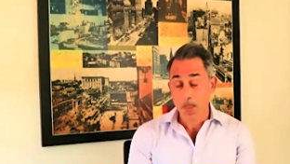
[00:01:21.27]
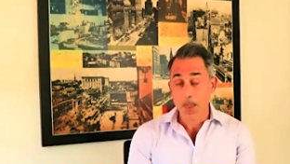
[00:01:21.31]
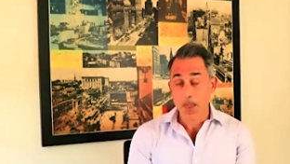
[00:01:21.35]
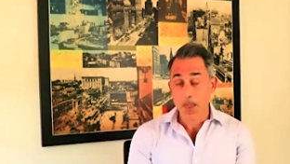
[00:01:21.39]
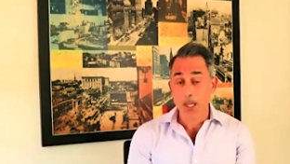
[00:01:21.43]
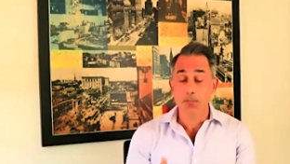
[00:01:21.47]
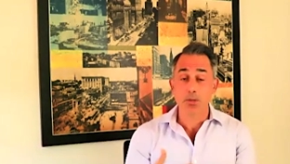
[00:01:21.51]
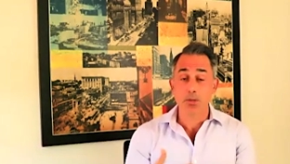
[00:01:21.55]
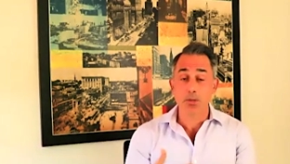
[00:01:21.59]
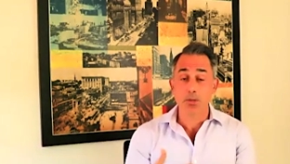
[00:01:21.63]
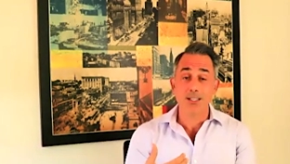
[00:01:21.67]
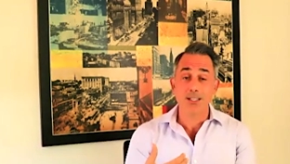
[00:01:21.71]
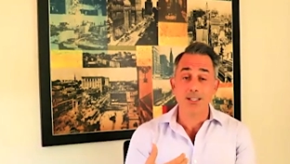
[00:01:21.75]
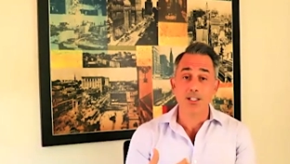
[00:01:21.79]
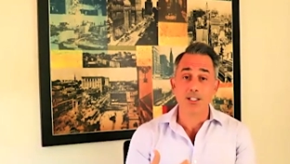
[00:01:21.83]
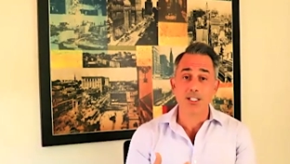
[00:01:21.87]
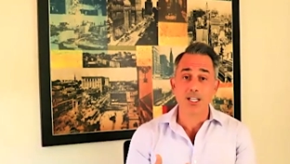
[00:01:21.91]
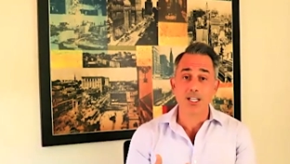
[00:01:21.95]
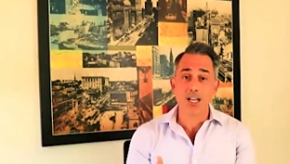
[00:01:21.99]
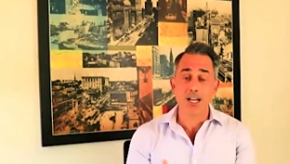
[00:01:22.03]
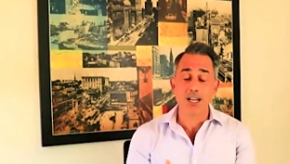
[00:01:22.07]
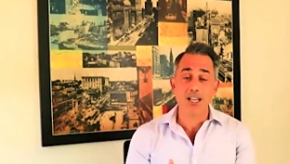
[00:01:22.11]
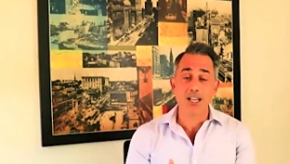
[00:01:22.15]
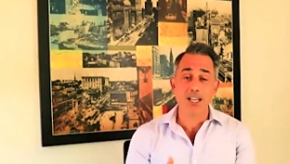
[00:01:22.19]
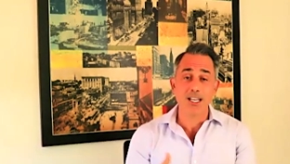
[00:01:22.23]
Platelets
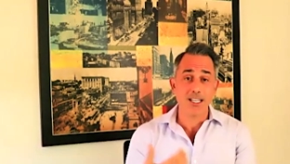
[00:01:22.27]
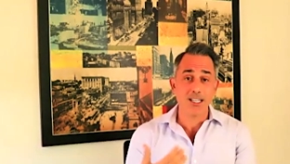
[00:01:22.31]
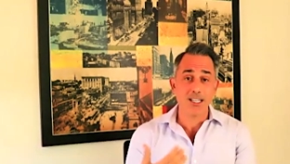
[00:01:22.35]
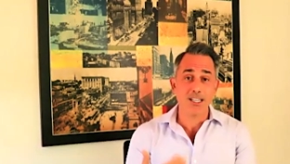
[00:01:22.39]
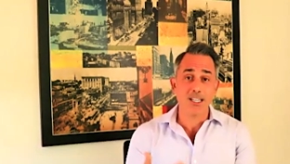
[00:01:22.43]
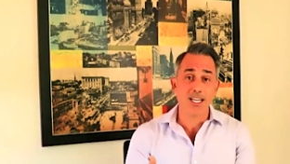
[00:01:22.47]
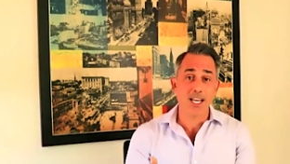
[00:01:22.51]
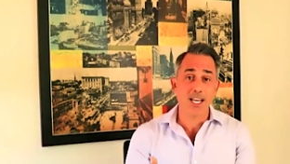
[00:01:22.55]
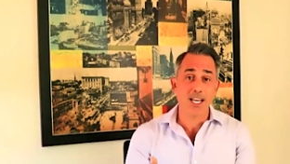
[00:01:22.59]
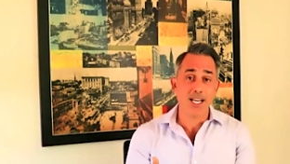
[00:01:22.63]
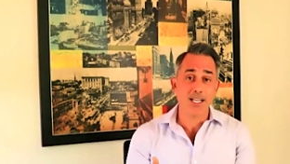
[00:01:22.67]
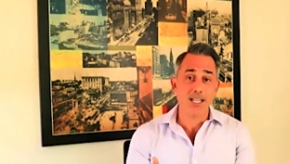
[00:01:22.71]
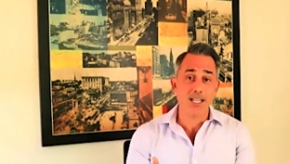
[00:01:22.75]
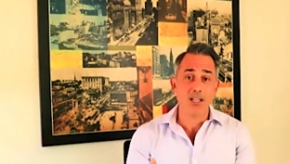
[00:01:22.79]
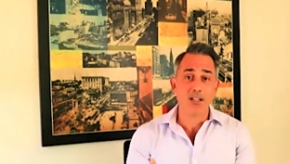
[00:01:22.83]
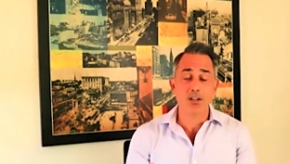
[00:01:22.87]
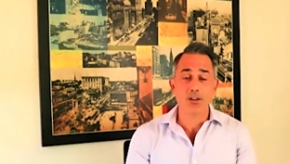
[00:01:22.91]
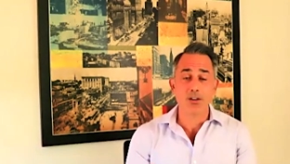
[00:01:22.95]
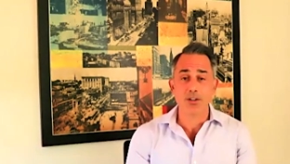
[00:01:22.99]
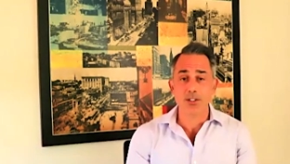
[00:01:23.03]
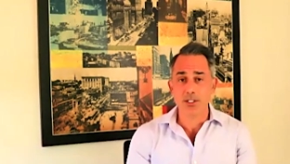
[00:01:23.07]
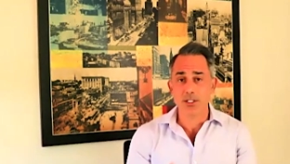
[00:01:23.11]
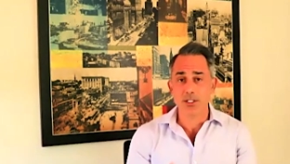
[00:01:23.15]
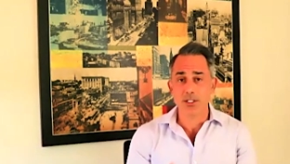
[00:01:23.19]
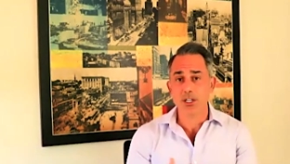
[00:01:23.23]
kind of indicate that there is
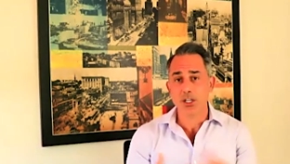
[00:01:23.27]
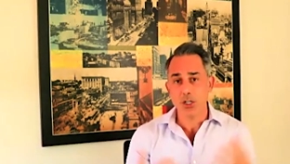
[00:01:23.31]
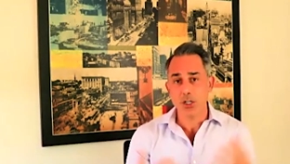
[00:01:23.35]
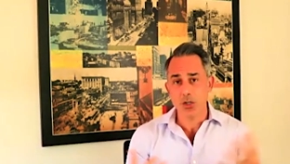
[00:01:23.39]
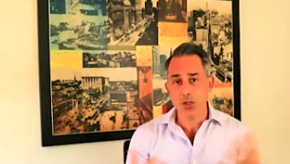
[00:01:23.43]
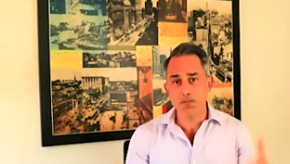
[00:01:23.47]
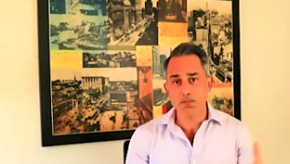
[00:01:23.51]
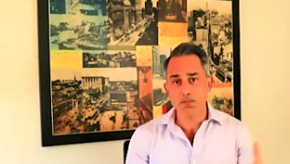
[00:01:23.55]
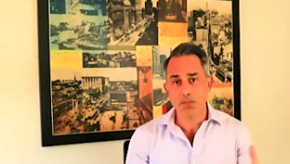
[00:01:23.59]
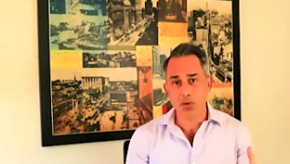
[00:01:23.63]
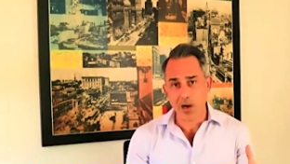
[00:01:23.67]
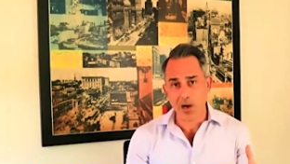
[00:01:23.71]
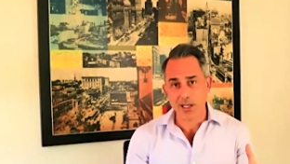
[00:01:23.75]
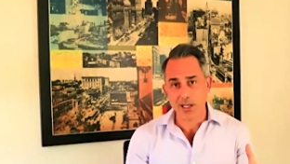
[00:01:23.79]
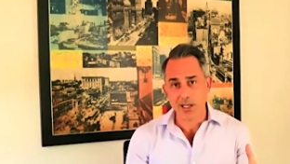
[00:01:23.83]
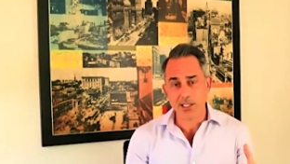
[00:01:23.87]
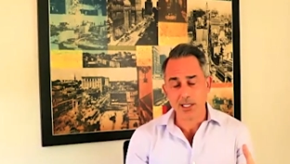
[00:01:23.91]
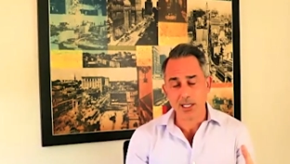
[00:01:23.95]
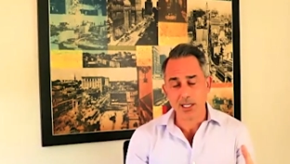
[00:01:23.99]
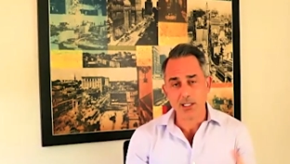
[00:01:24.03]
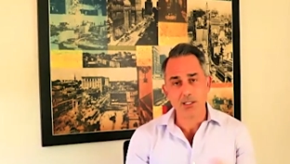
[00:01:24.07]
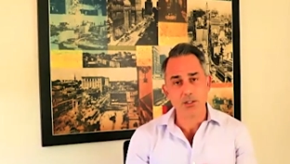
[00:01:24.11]
an acute process,